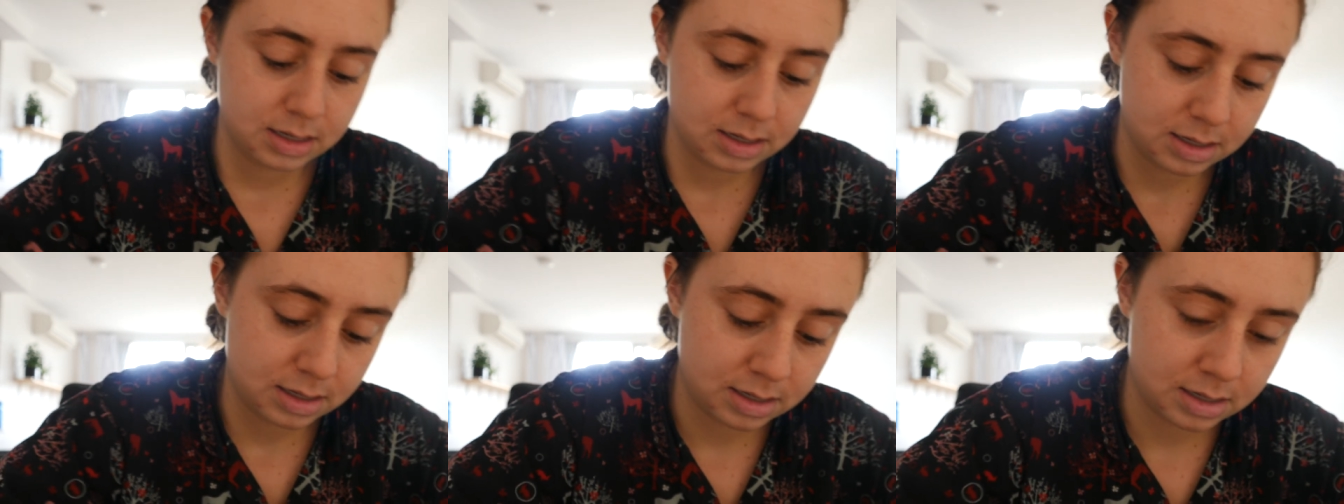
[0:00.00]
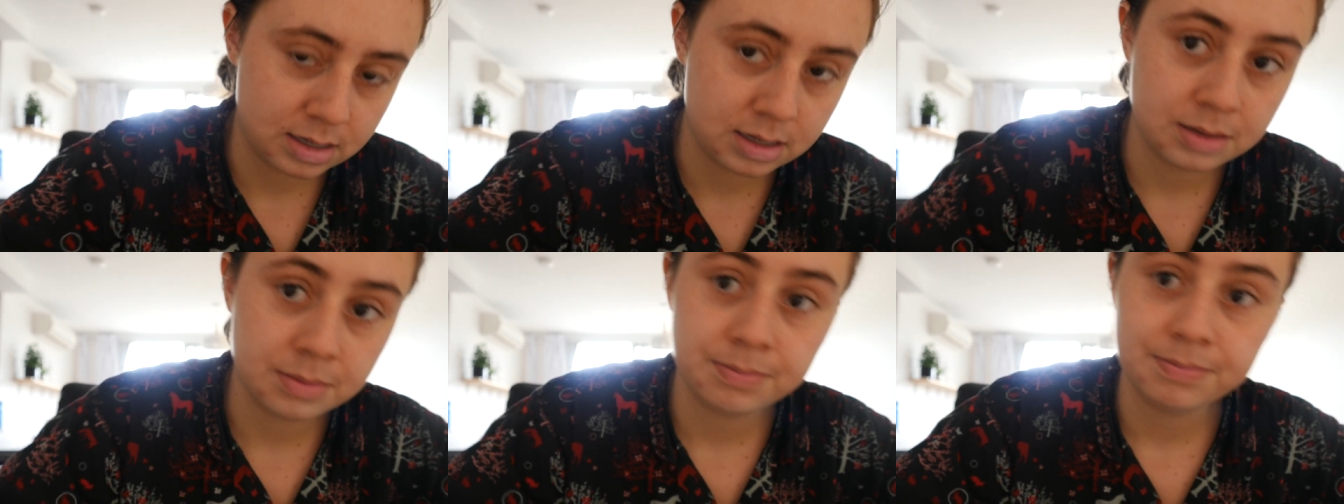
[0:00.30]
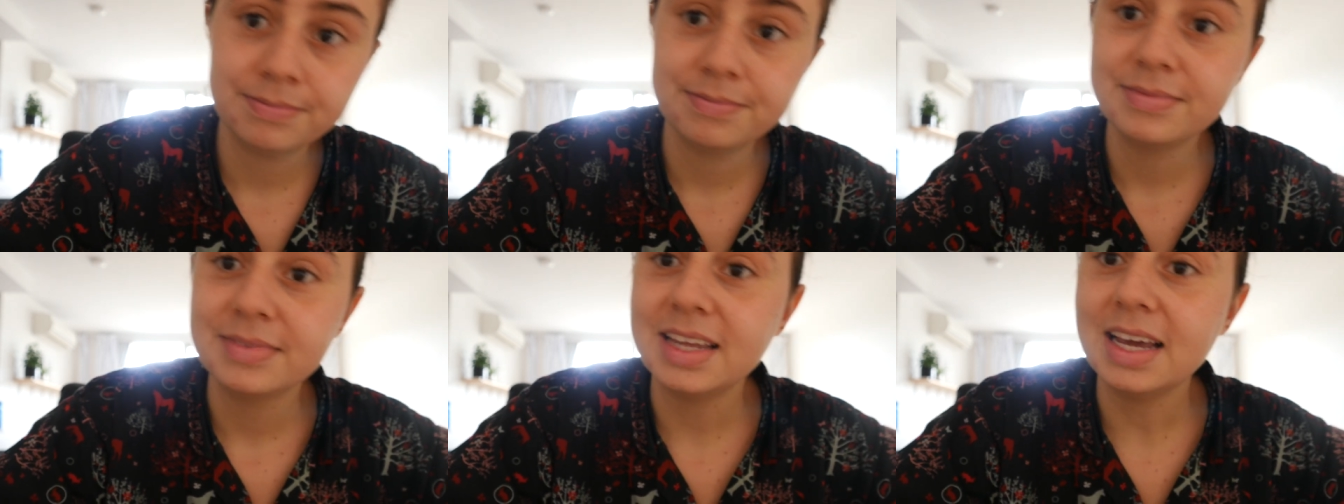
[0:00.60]

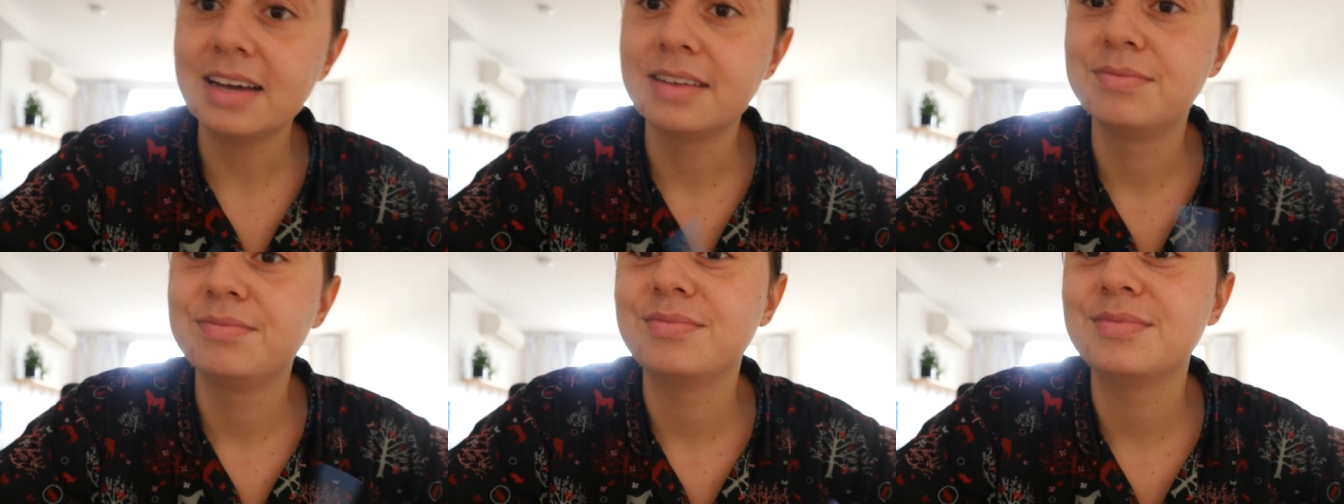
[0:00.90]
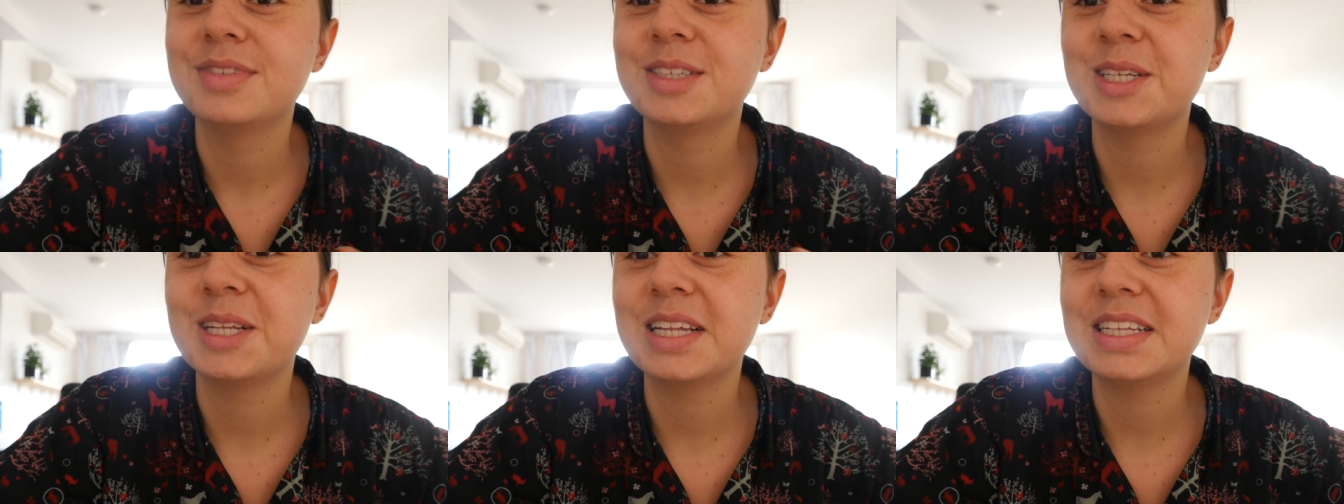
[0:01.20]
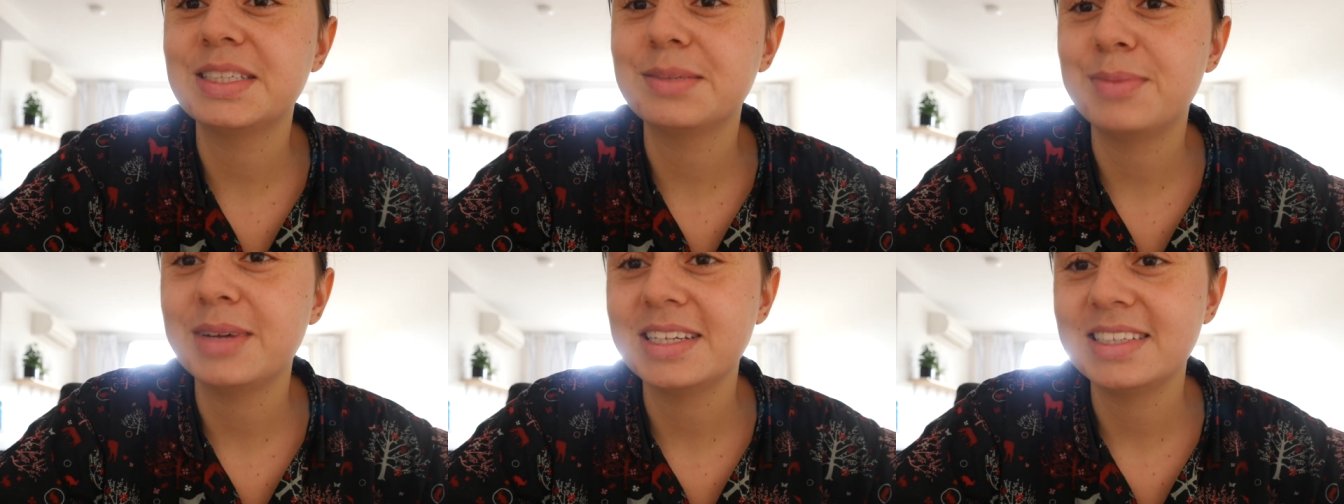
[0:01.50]
Um, yeah, so
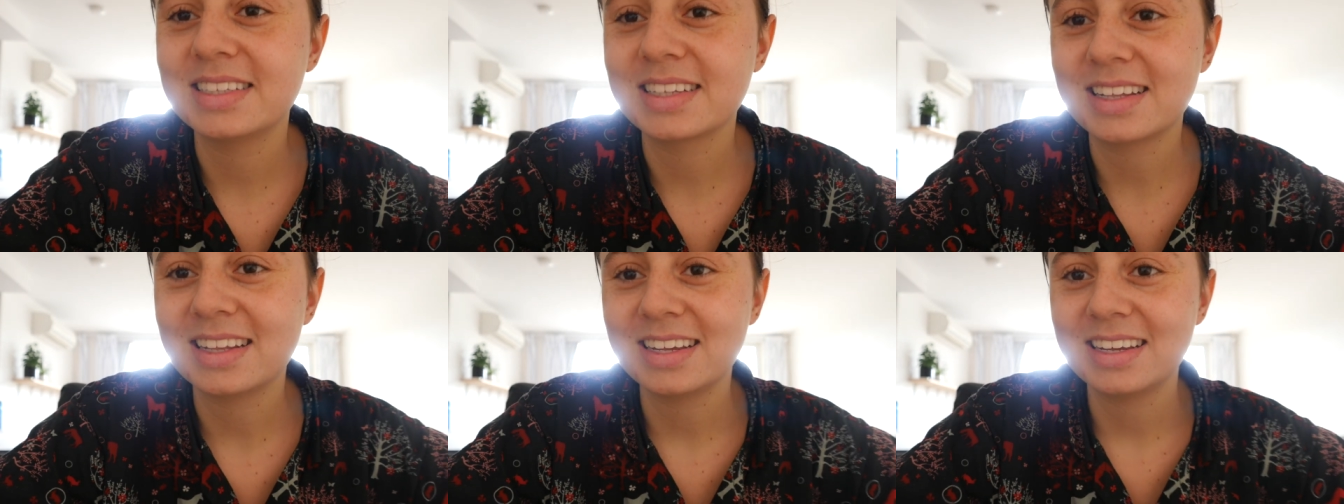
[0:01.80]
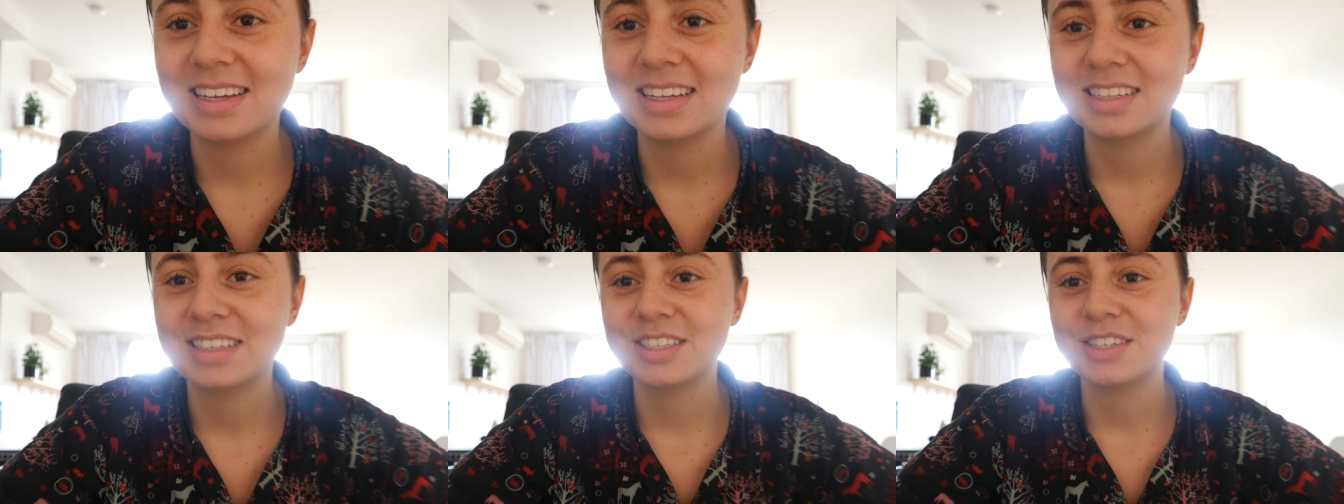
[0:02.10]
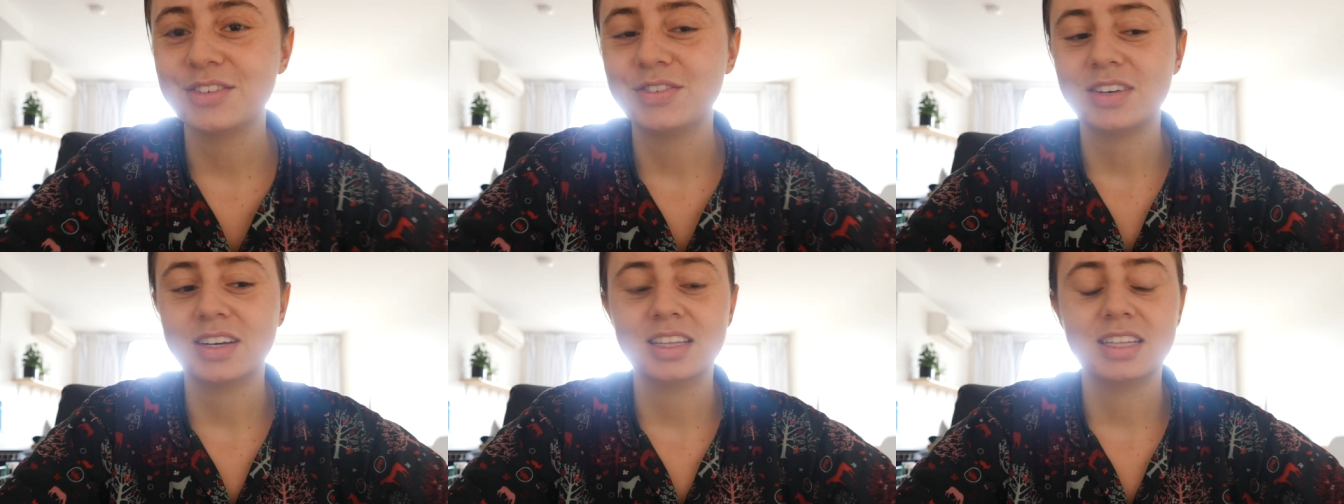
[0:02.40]
that's basically it
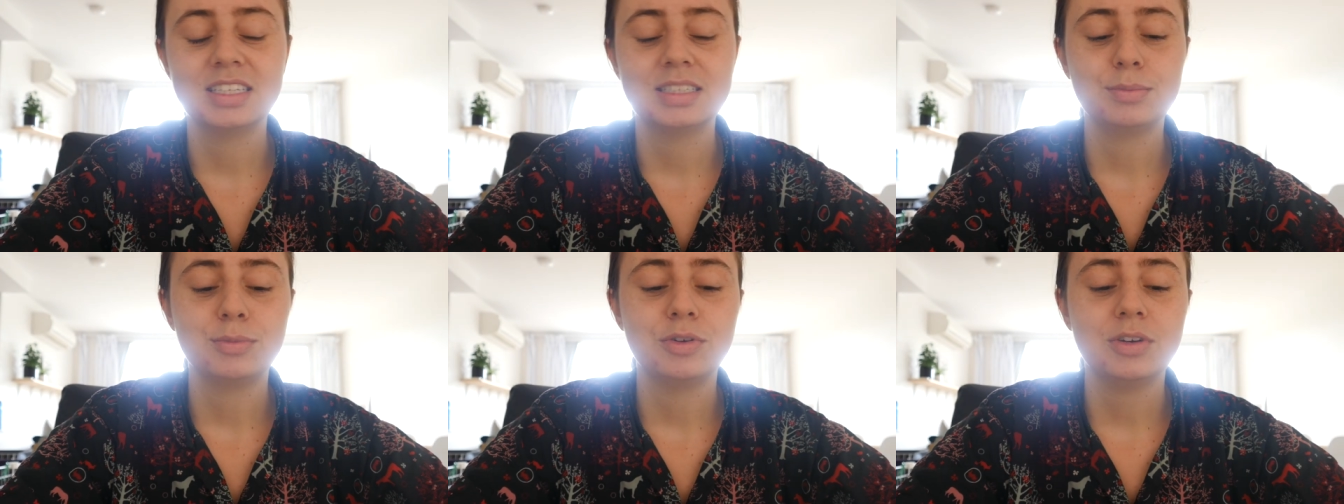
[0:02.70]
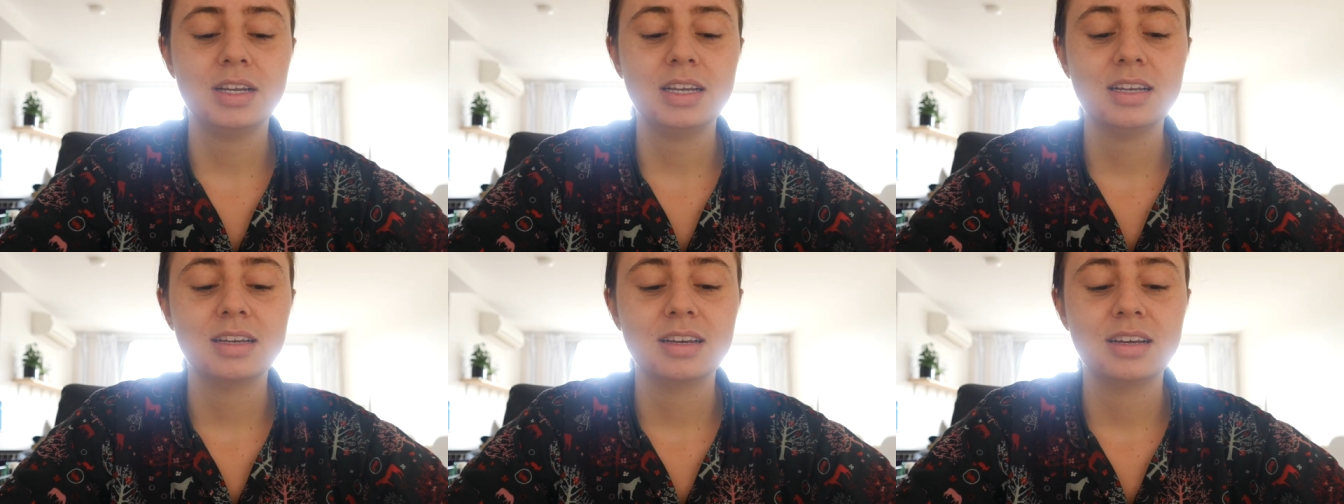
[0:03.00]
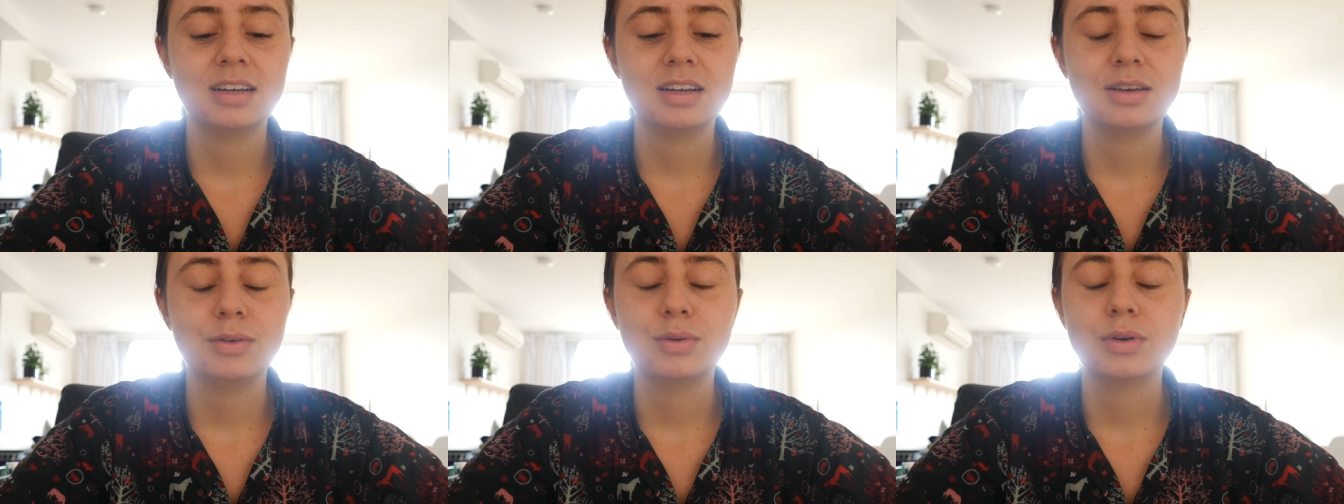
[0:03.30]
so far this morning
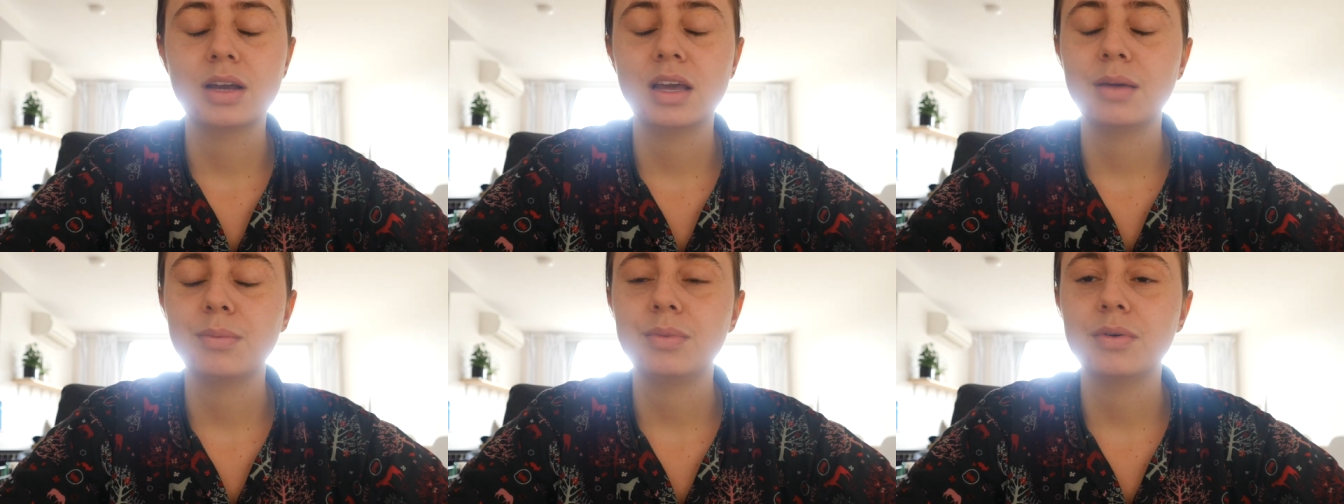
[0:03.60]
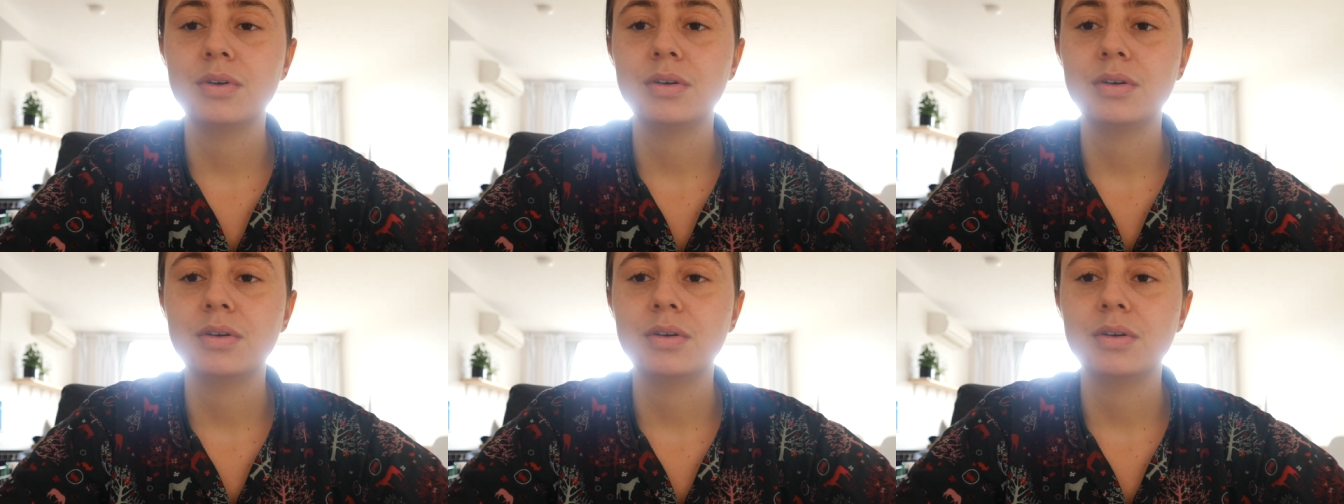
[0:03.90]
and I will keep you